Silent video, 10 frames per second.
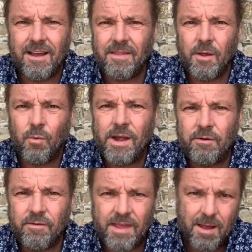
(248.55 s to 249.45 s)
and the winner
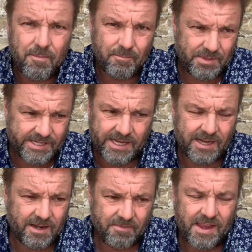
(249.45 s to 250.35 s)
of that
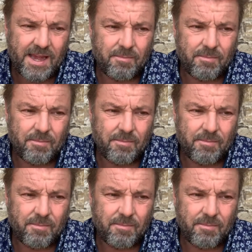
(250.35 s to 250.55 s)
particular thing,